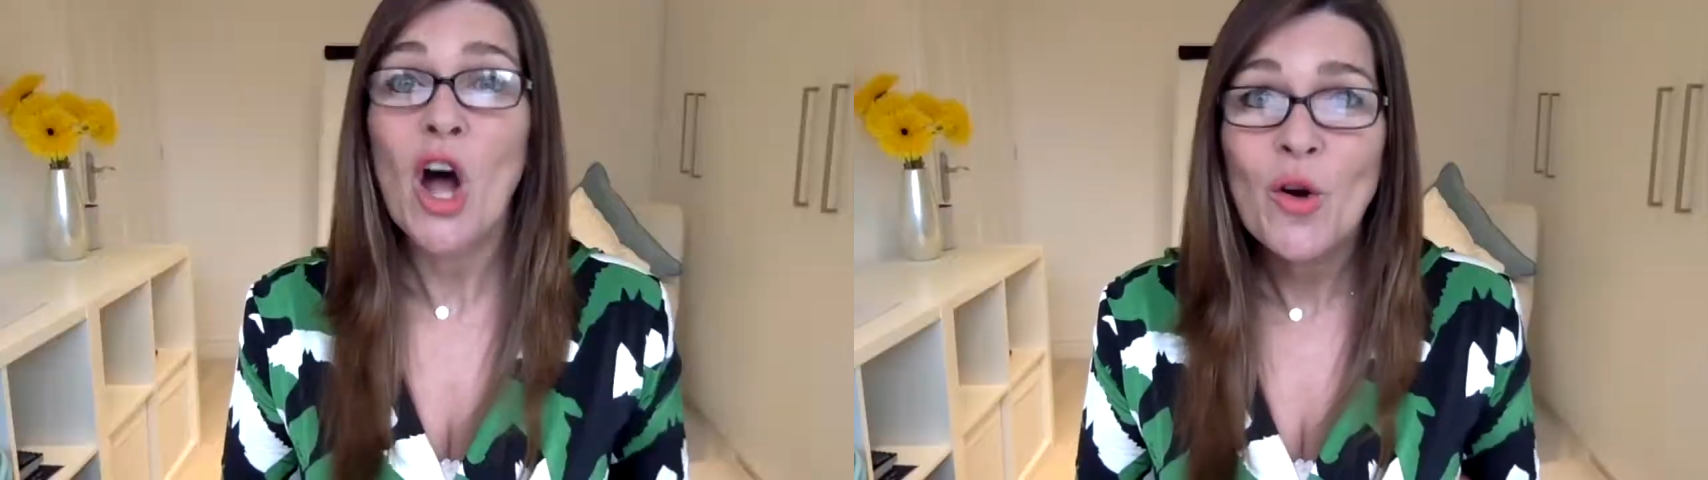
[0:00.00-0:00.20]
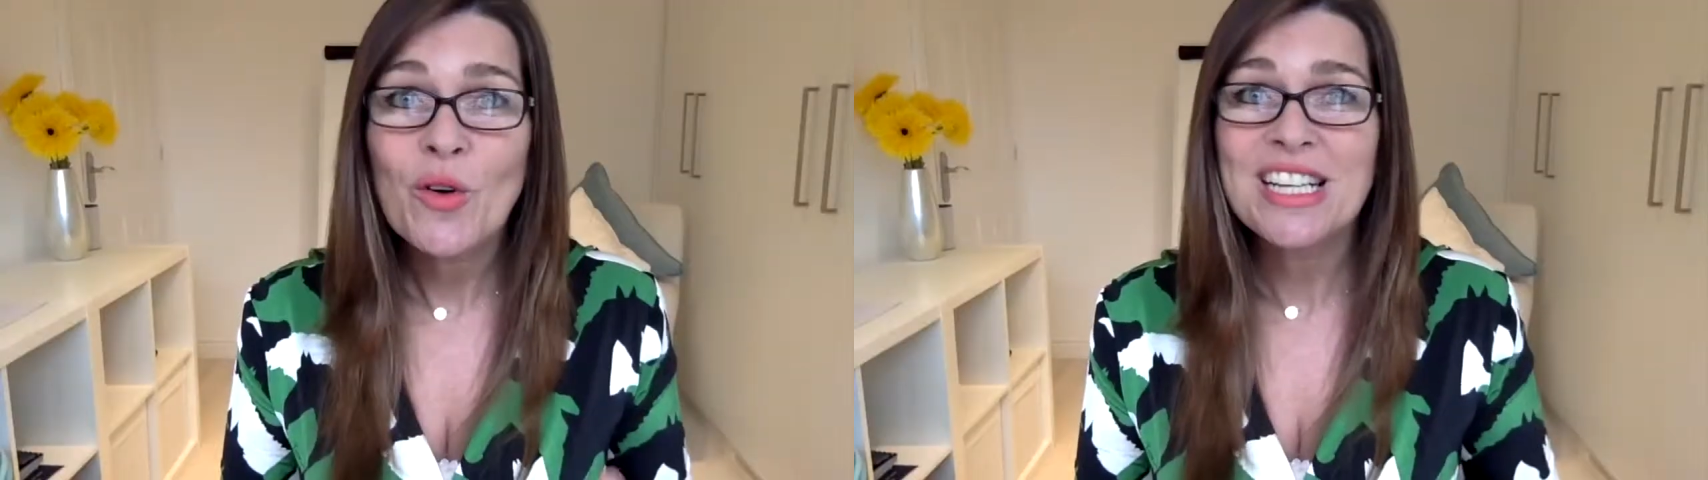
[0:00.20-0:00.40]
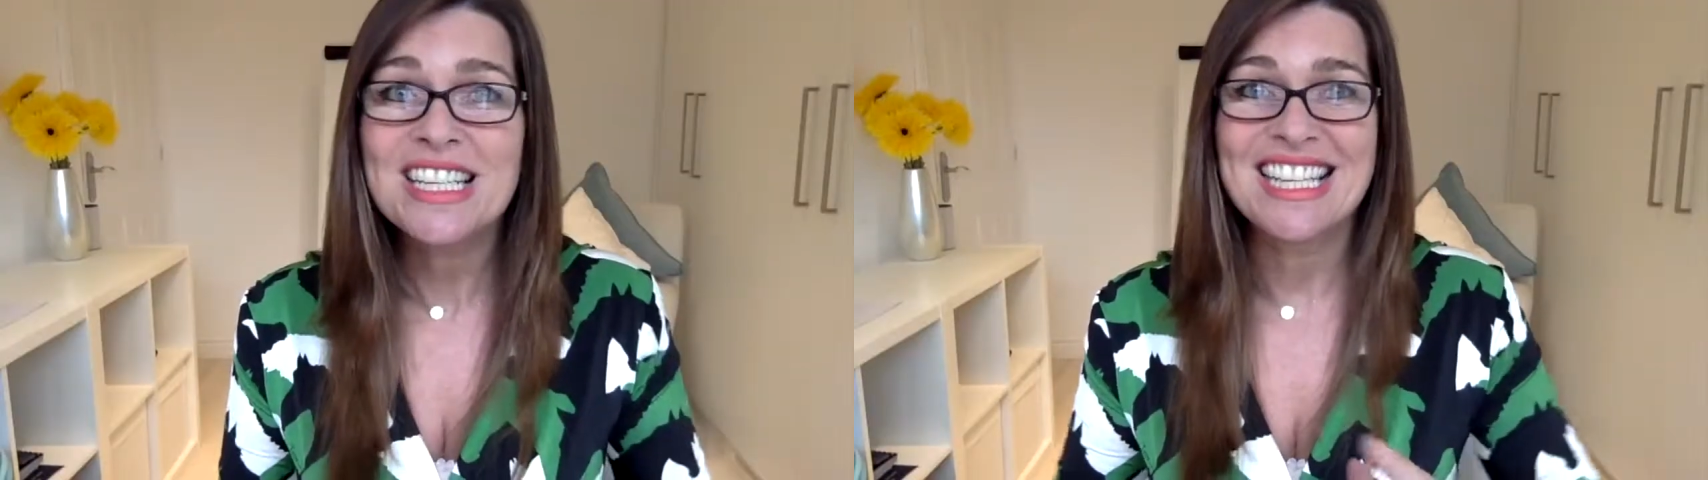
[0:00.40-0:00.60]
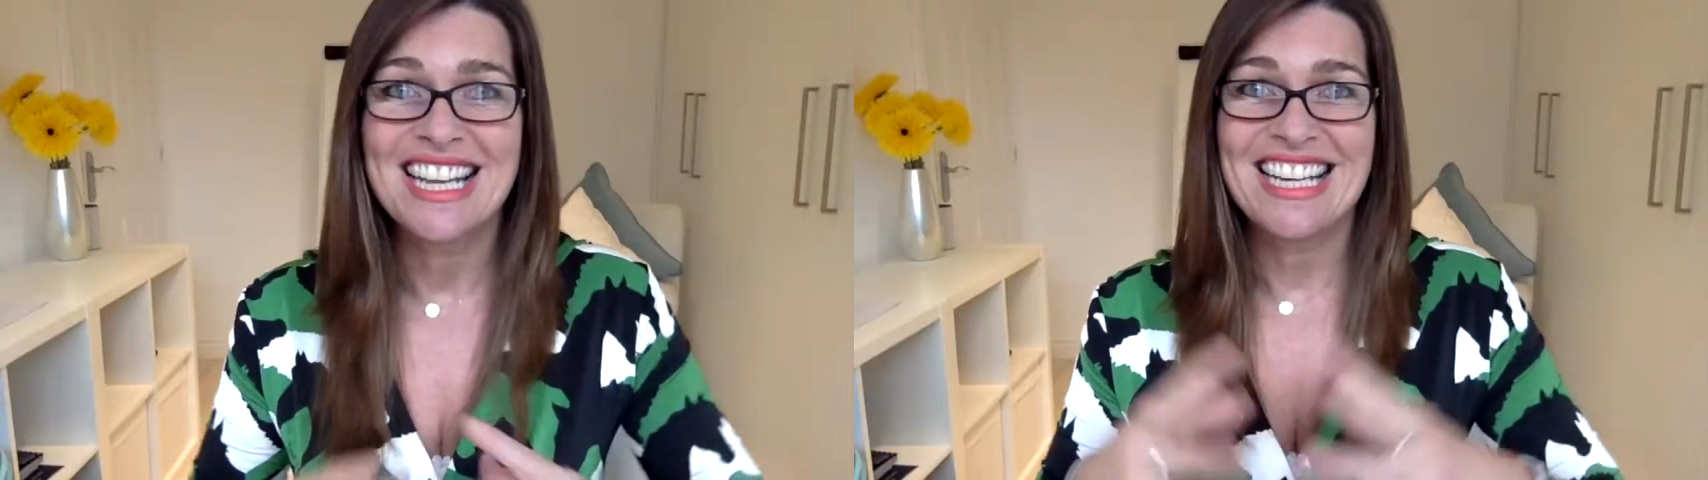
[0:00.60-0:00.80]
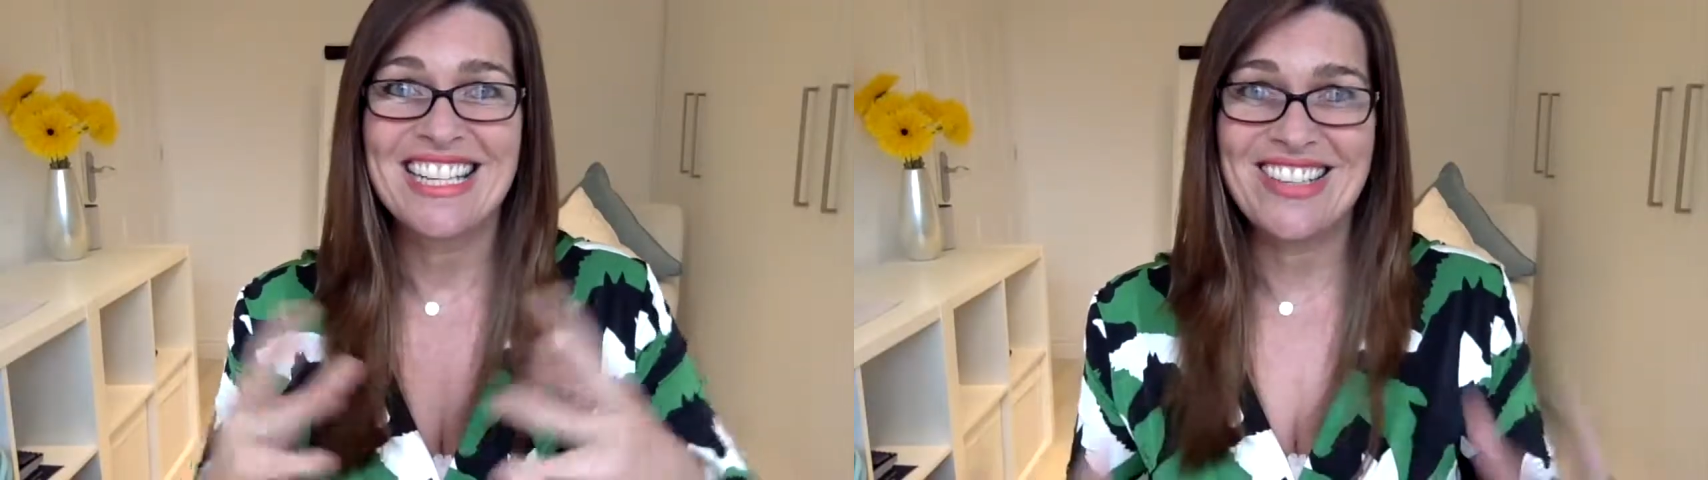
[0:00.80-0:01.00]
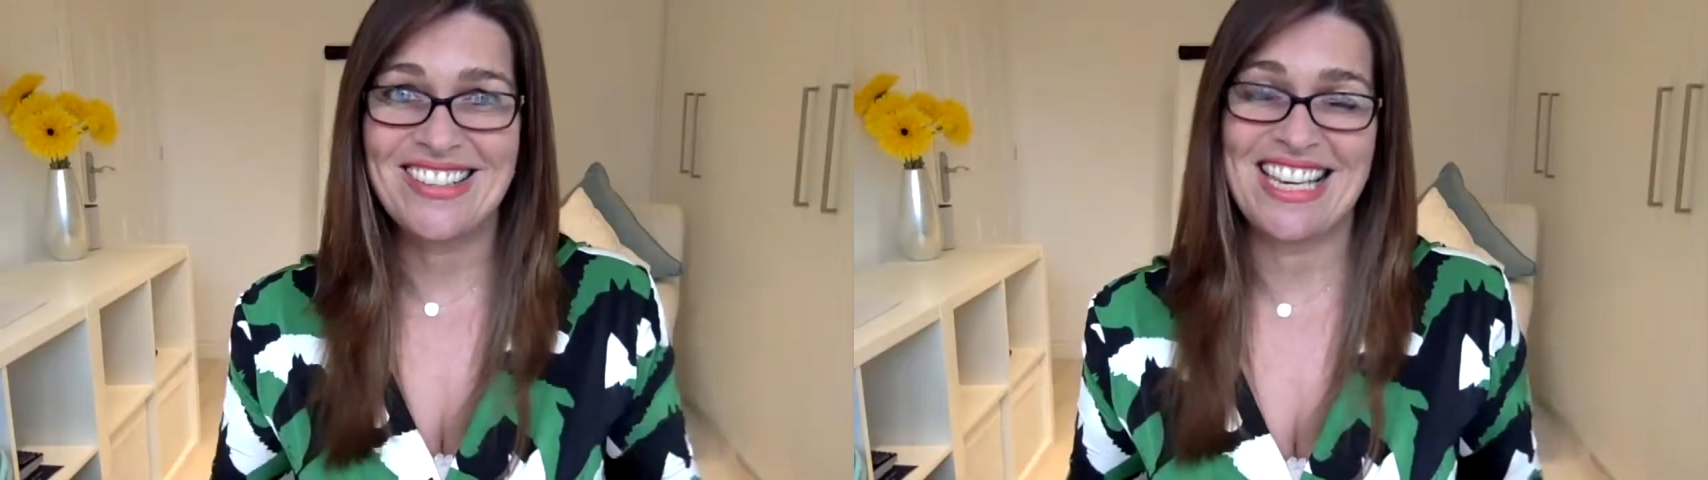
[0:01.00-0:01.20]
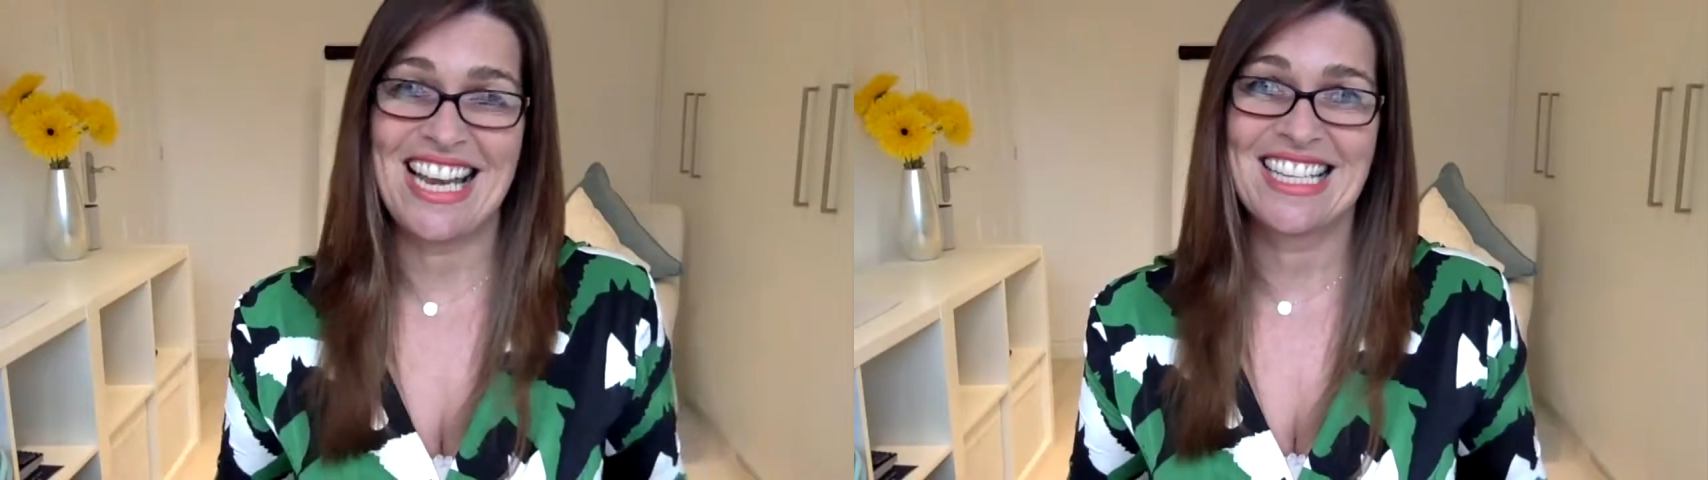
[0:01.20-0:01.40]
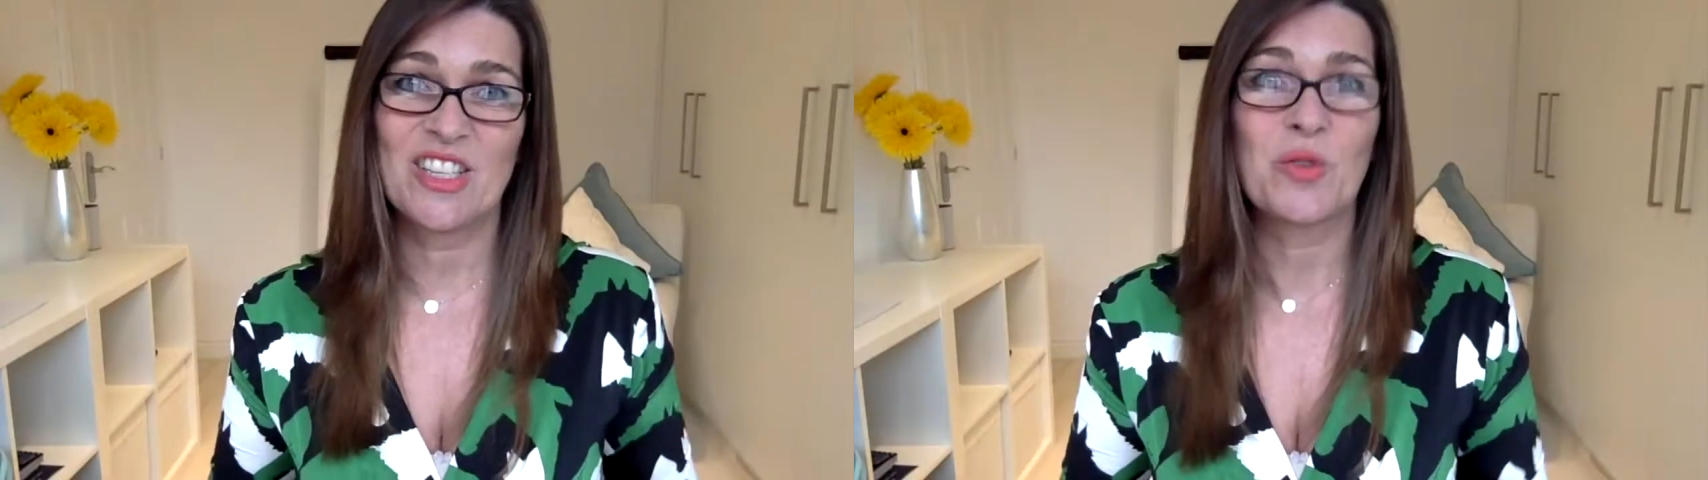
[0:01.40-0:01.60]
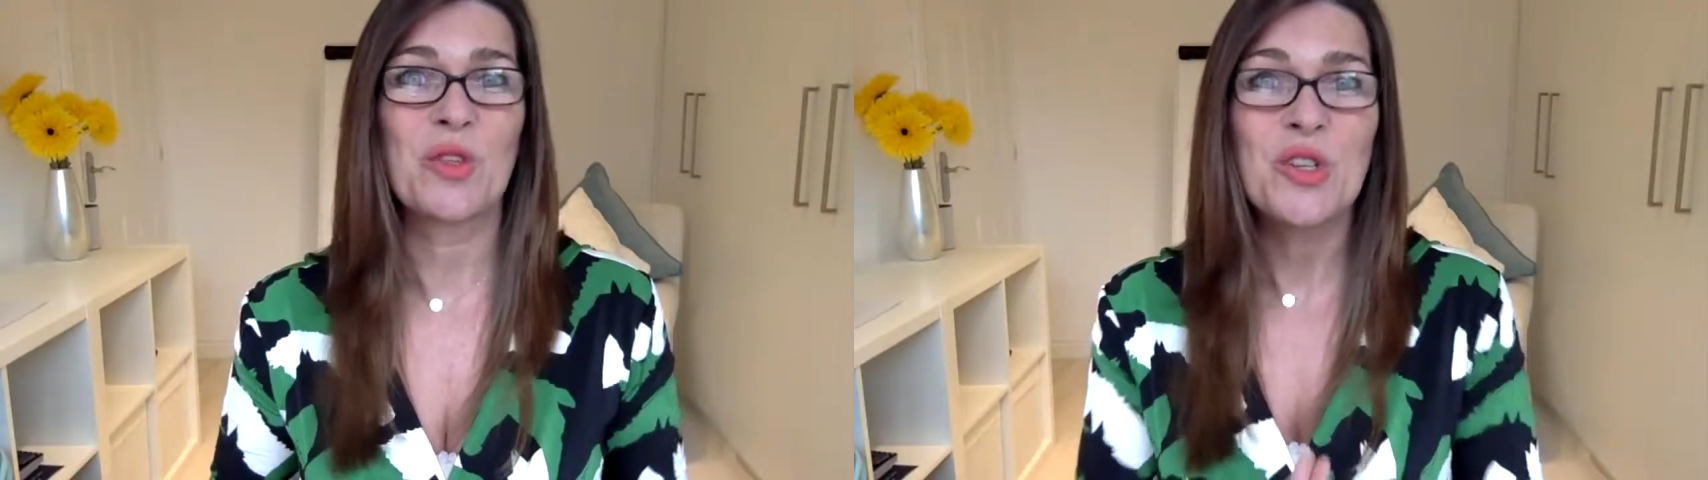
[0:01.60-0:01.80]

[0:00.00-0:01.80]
current newsletters or the